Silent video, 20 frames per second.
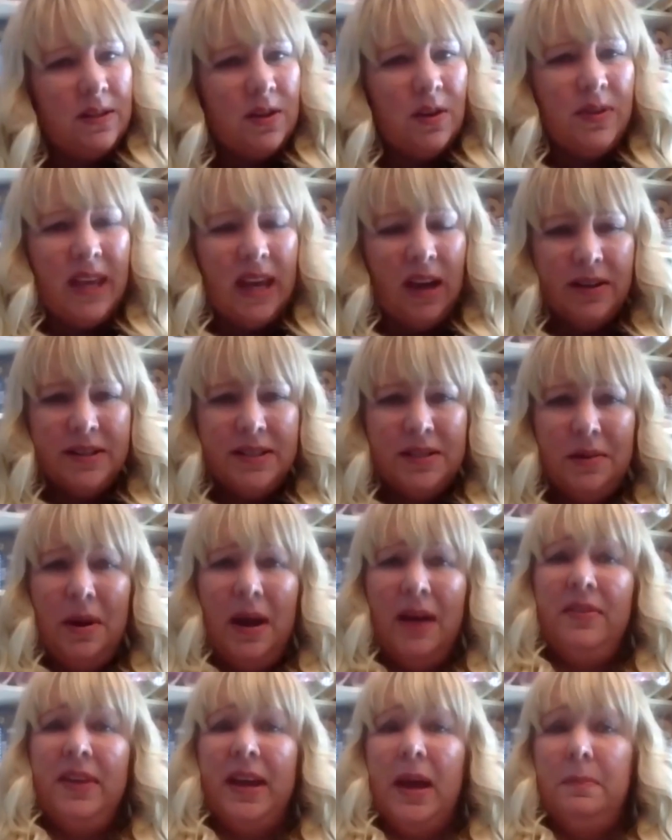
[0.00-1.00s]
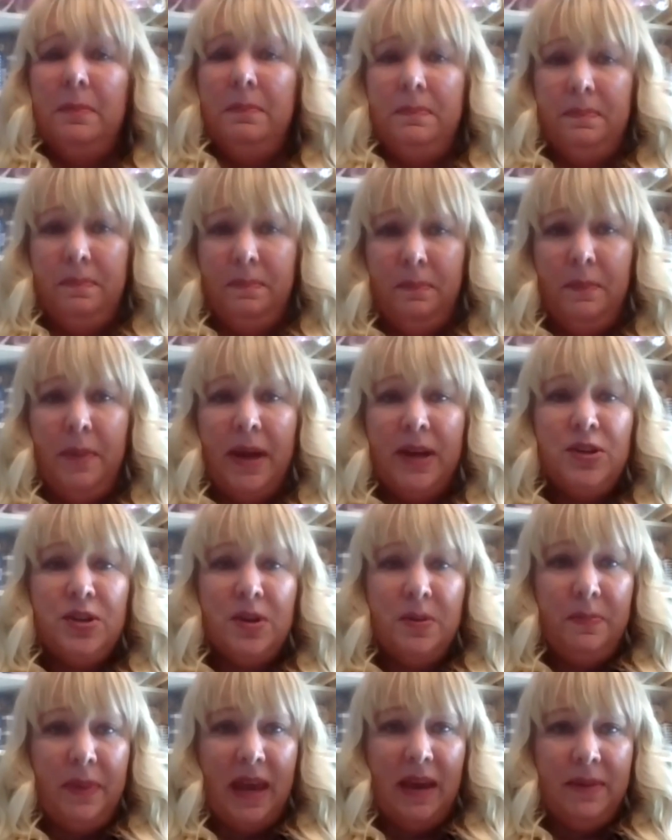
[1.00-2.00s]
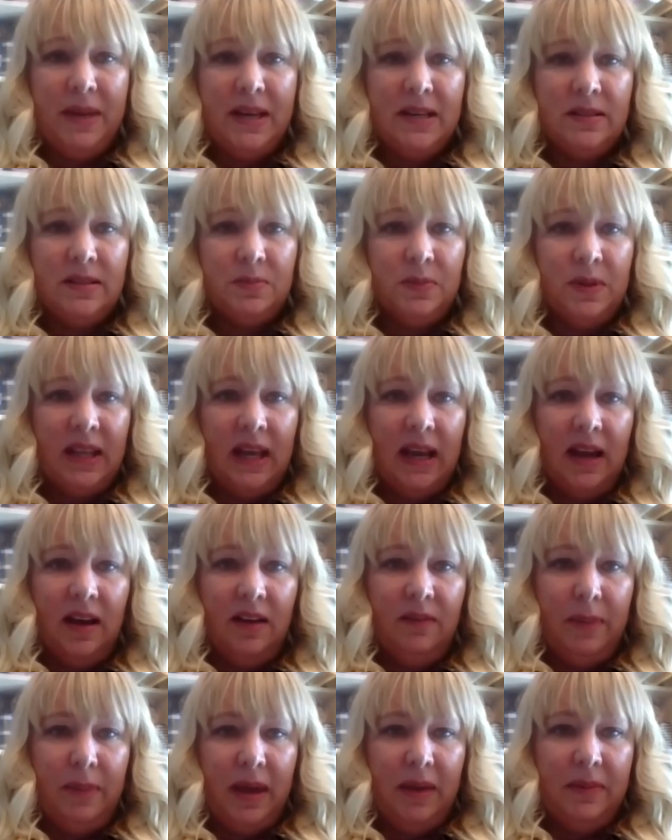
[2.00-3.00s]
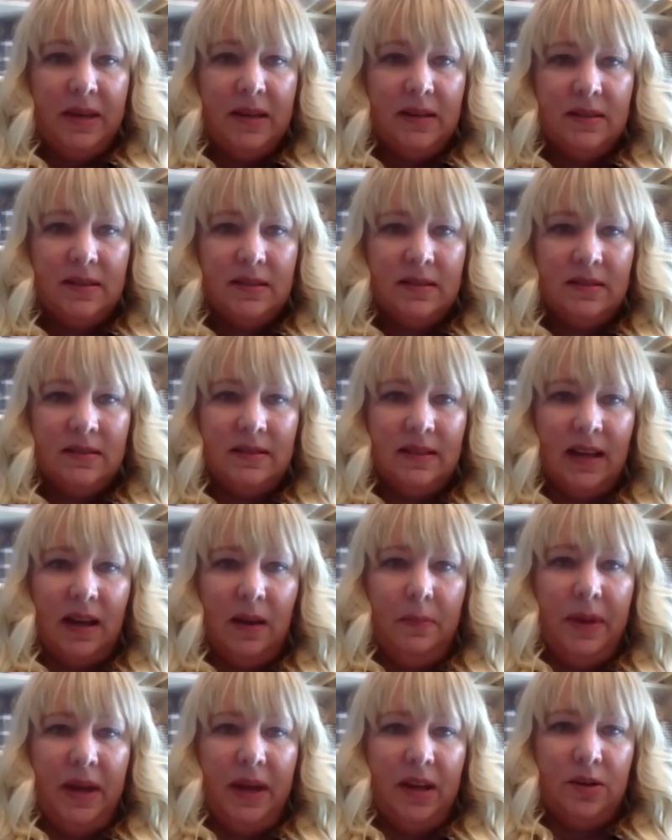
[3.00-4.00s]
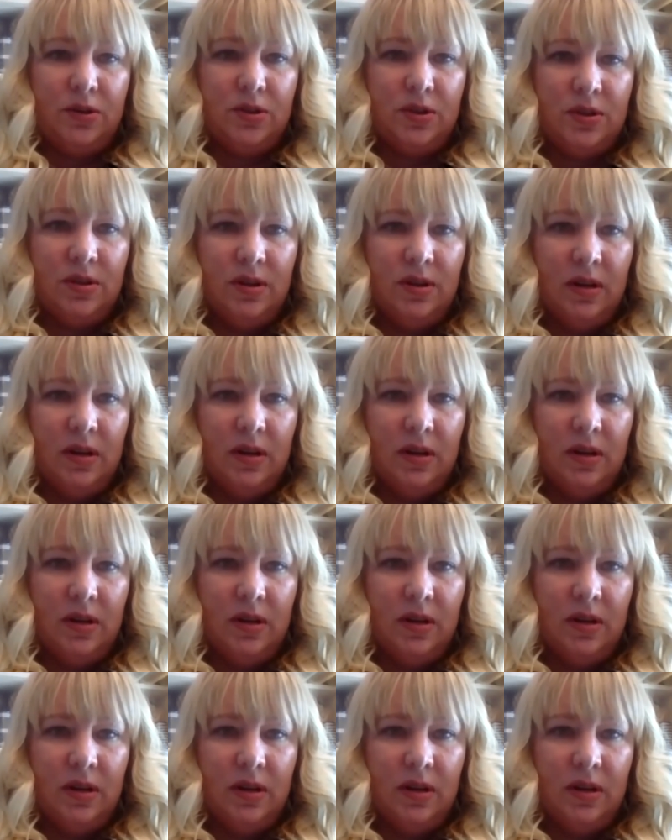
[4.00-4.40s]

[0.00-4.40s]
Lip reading: don't they also have like a bunch of babies when they have babies? Like a bunch.